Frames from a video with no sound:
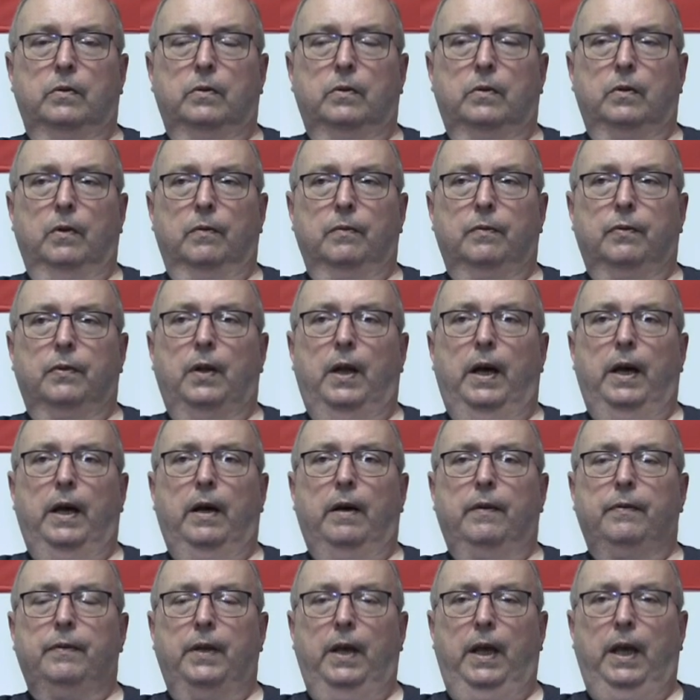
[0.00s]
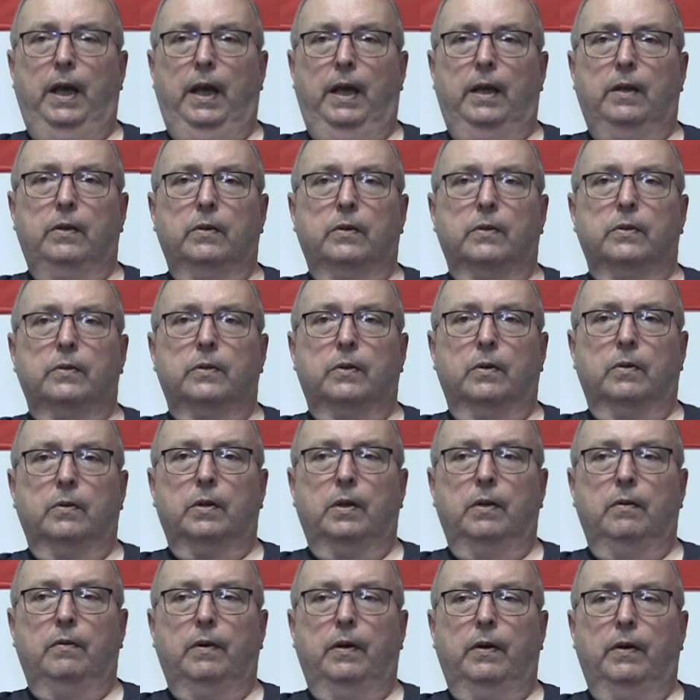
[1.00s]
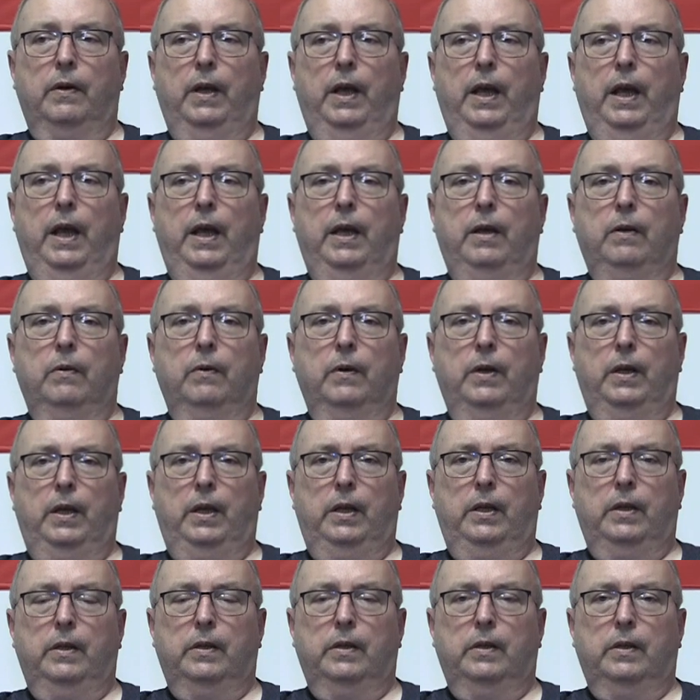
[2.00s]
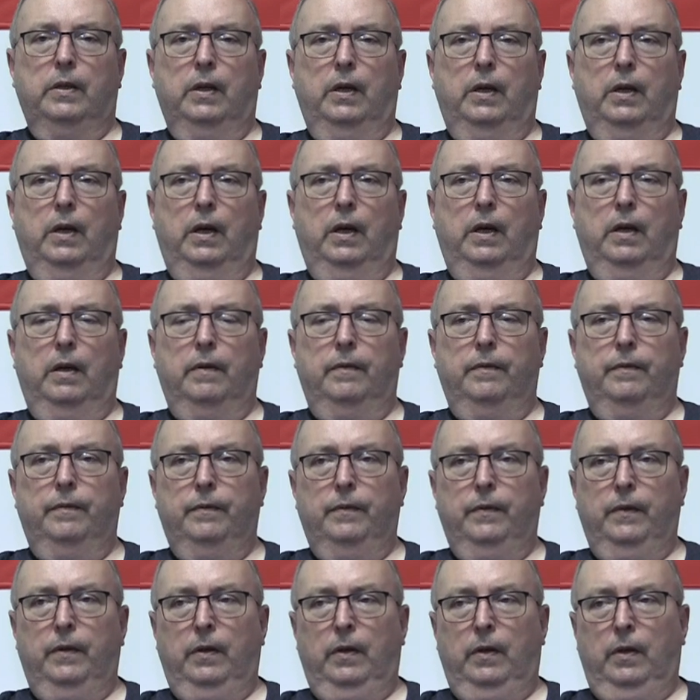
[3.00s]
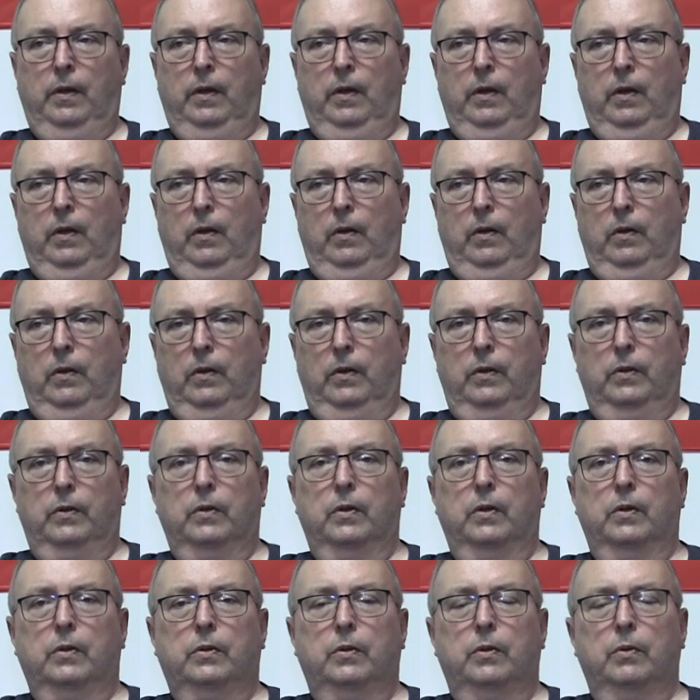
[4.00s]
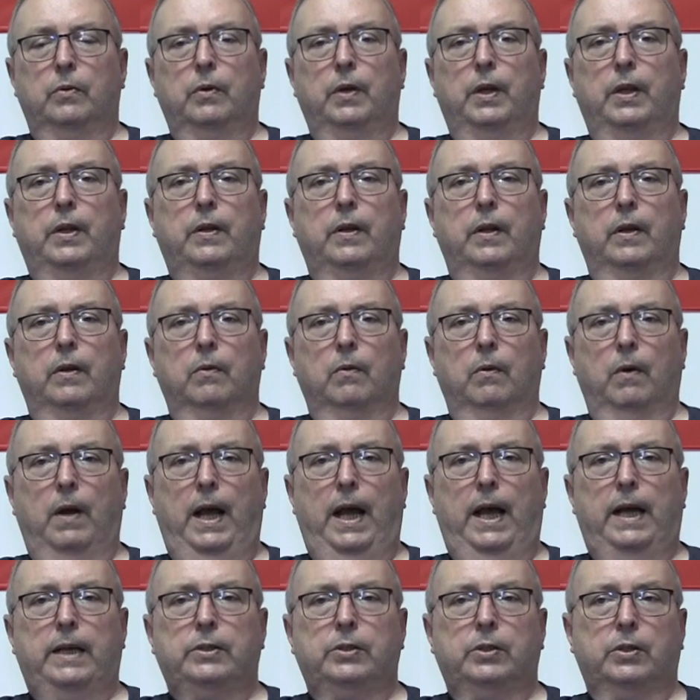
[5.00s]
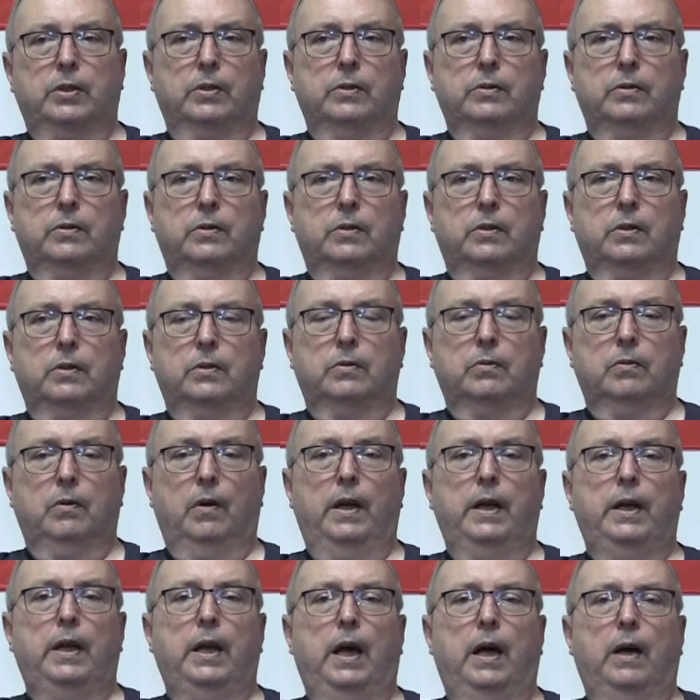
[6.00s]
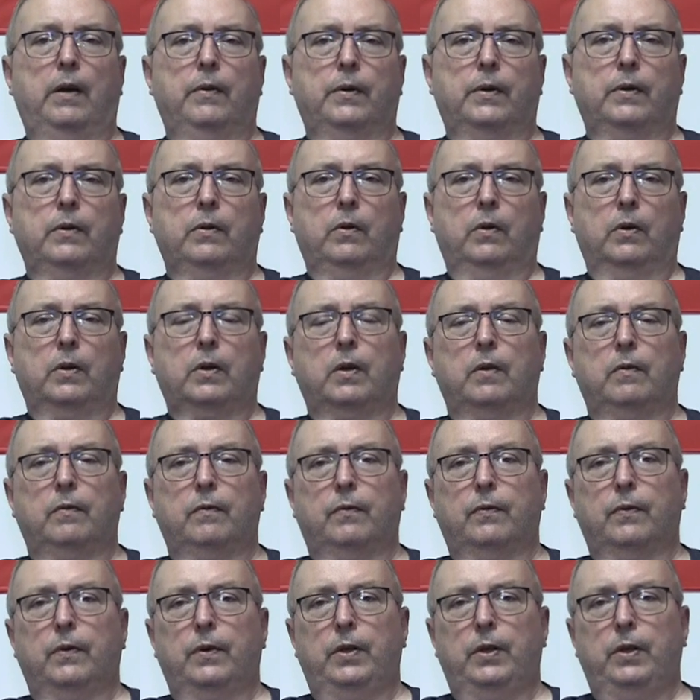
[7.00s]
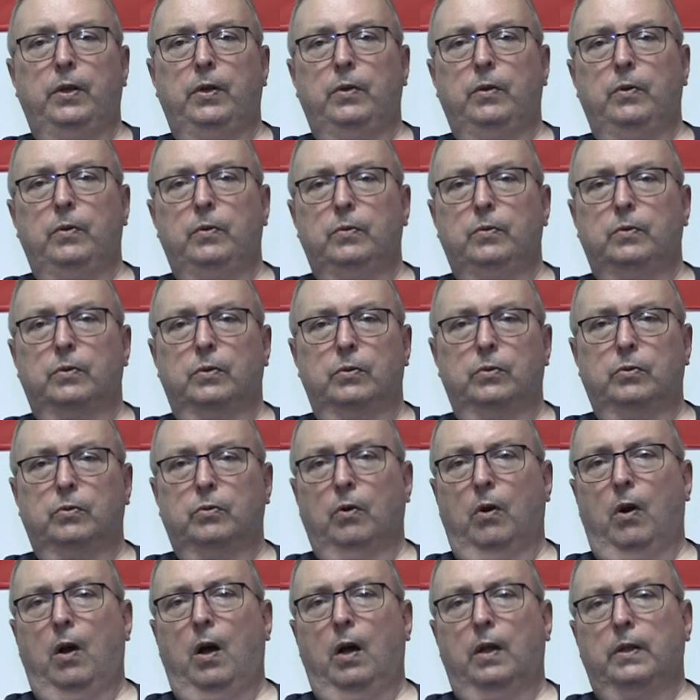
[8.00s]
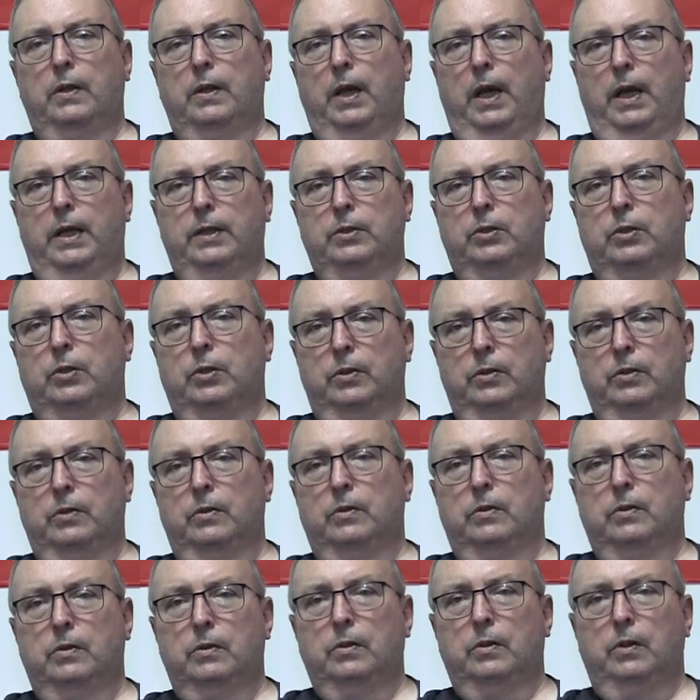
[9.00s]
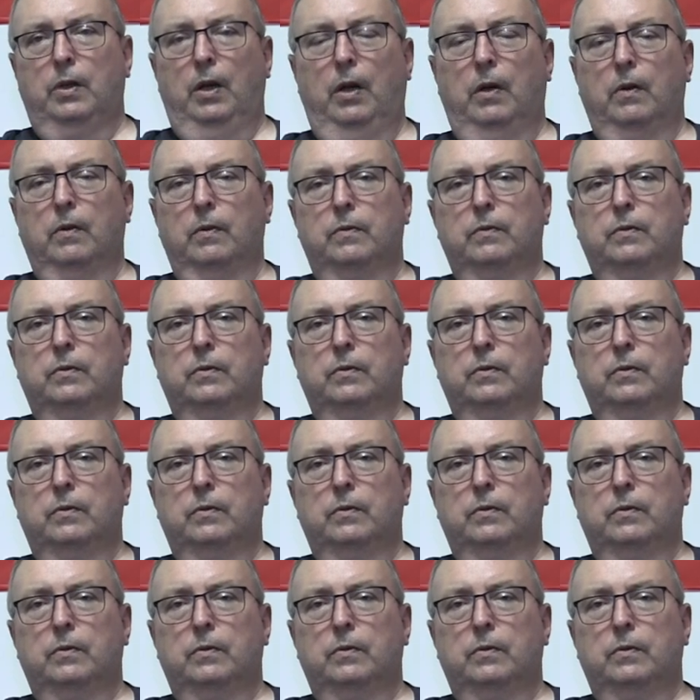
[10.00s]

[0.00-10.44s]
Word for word: don't fly off the handle, don't get very angry. Uh, or, or do anything rash because because right now they're looking for you to draw attention, you know,